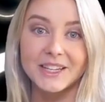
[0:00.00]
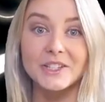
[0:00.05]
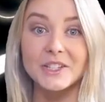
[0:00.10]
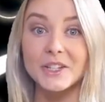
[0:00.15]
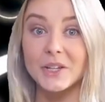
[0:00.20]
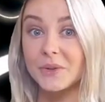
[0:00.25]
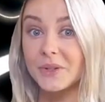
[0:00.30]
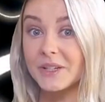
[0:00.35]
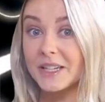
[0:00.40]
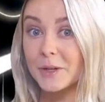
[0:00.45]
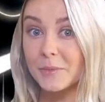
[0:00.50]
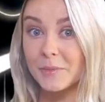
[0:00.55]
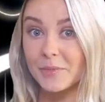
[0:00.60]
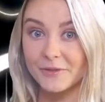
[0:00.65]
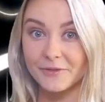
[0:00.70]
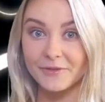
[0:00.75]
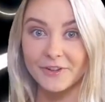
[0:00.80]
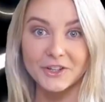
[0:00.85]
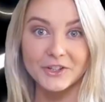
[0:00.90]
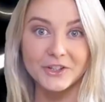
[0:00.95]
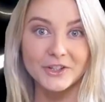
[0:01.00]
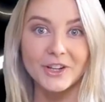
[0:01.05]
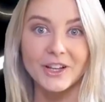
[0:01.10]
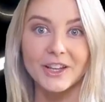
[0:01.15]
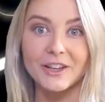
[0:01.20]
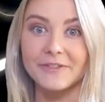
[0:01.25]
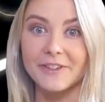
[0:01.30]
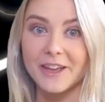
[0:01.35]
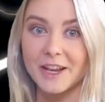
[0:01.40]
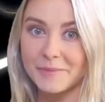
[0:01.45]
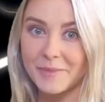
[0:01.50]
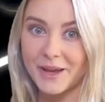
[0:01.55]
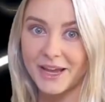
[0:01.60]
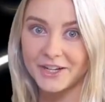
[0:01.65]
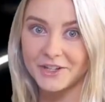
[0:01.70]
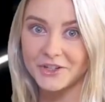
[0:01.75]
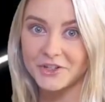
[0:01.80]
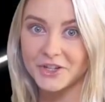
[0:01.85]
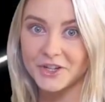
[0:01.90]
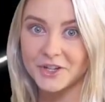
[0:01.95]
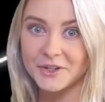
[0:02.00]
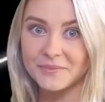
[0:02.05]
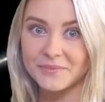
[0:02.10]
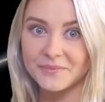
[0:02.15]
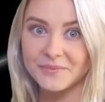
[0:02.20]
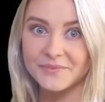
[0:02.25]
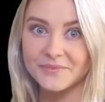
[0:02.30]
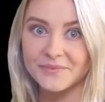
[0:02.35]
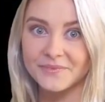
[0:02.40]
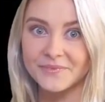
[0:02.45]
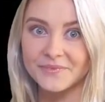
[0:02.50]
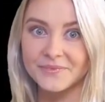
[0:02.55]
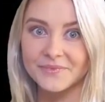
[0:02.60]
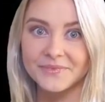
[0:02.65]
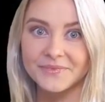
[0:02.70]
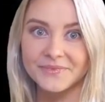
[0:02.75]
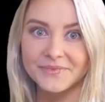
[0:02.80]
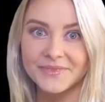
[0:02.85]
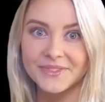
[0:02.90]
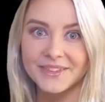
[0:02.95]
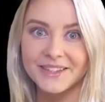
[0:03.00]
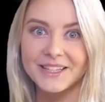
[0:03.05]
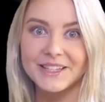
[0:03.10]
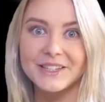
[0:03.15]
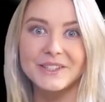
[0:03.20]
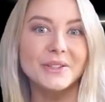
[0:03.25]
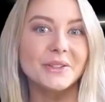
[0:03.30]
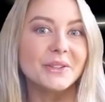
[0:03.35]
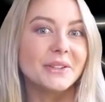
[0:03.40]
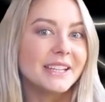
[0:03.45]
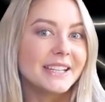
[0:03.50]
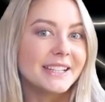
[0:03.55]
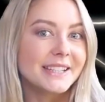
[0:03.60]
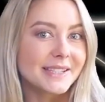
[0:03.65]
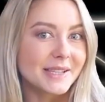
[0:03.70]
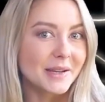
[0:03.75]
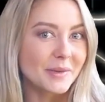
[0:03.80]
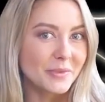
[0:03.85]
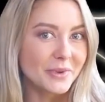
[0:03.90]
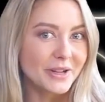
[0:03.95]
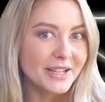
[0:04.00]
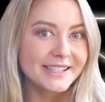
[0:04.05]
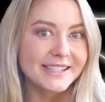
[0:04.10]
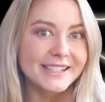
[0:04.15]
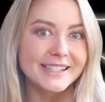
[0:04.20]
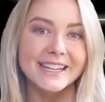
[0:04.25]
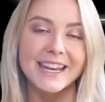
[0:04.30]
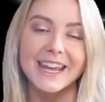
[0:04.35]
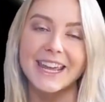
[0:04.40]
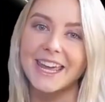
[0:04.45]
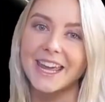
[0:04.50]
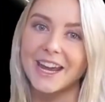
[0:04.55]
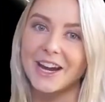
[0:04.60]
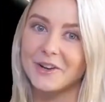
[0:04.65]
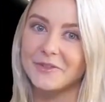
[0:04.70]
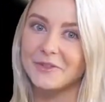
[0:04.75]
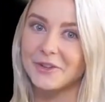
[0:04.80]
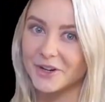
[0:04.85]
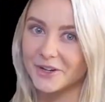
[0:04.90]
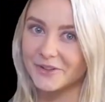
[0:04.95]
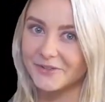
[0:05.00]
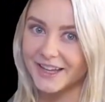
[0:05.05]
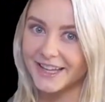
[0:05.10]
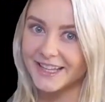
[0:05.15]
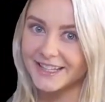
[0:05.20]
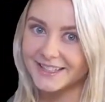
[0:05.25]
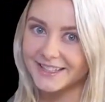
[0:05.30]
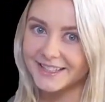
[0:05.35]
Do you need a professional event manager? Do you need someone to take care of your event?